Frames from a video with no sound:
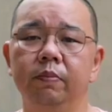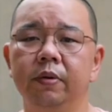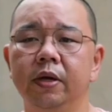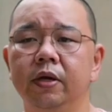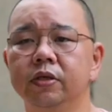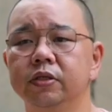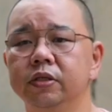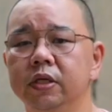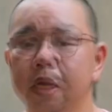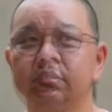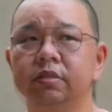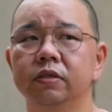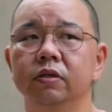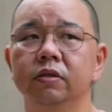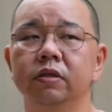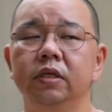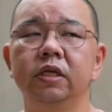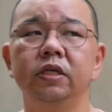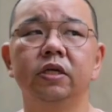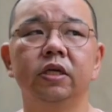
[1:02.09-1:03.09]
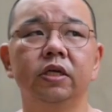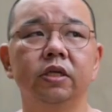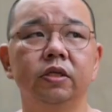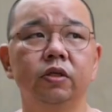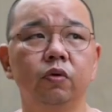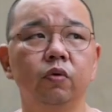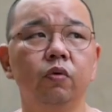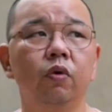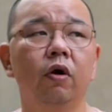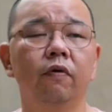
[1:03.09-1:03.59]
Because so these are
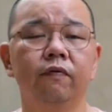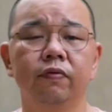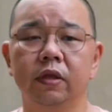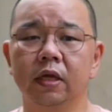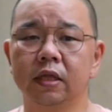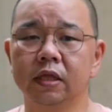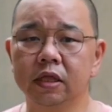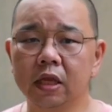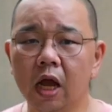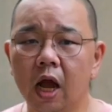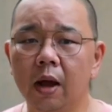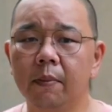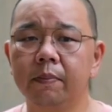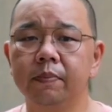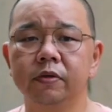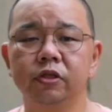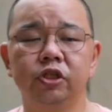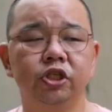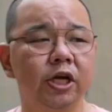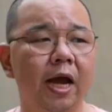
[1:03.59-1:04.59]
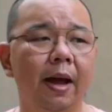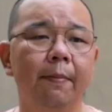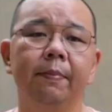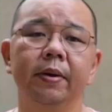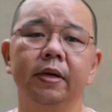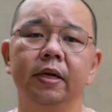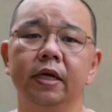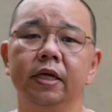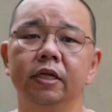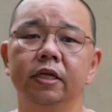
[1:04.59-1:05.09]
two of the top
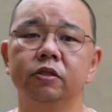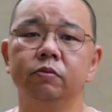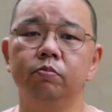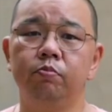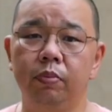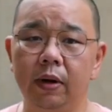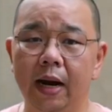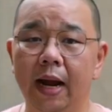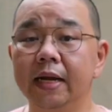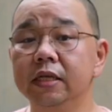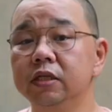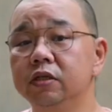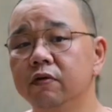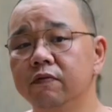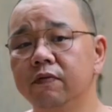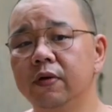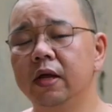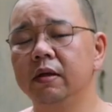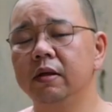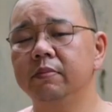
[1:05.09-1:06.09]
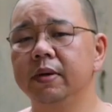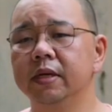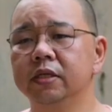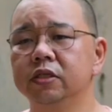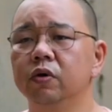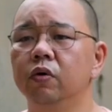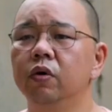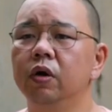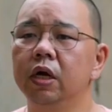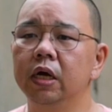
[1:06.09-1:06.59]
Japanese brands of helmets.
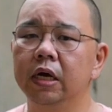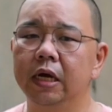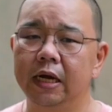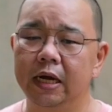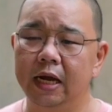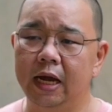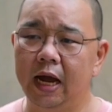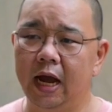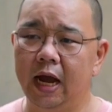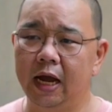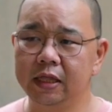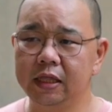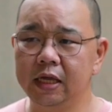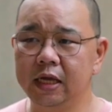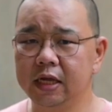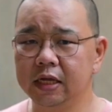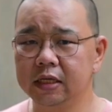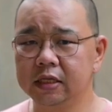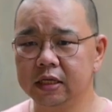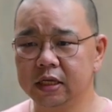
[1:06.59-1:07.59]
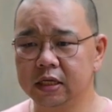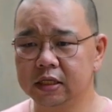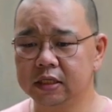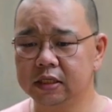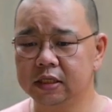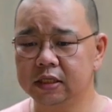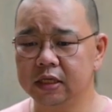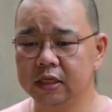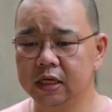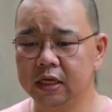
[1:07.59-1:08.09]
So I think
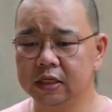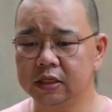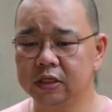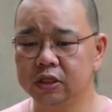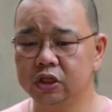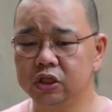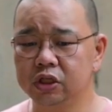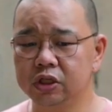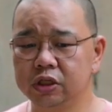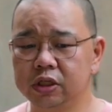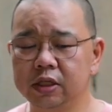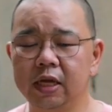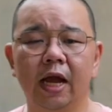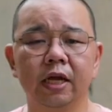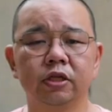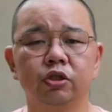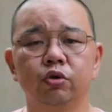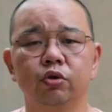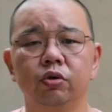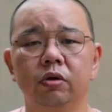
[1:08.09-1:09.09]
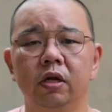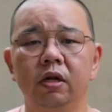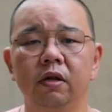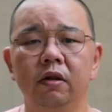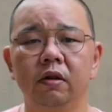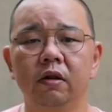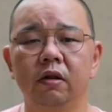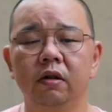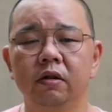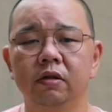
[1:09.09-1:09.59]
it's just
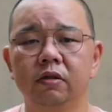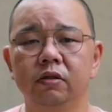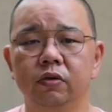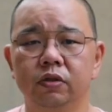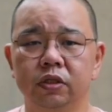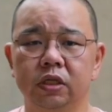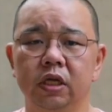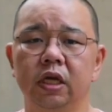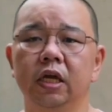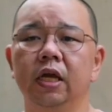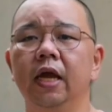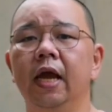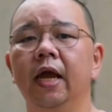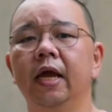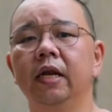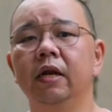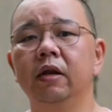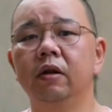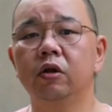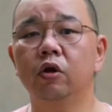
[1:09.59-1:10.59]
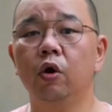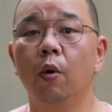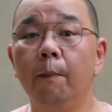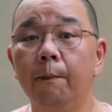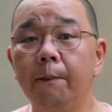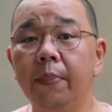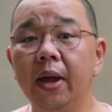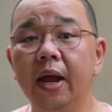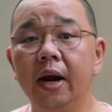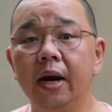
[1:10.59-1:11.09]
natural to see and
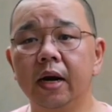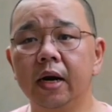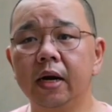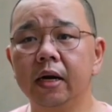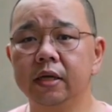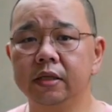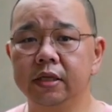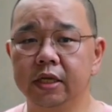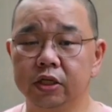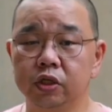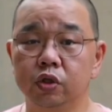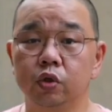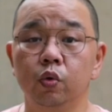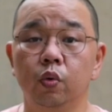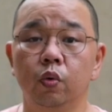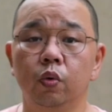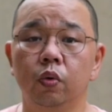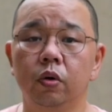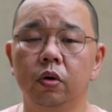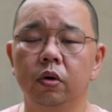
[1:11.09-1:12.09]
compare these two.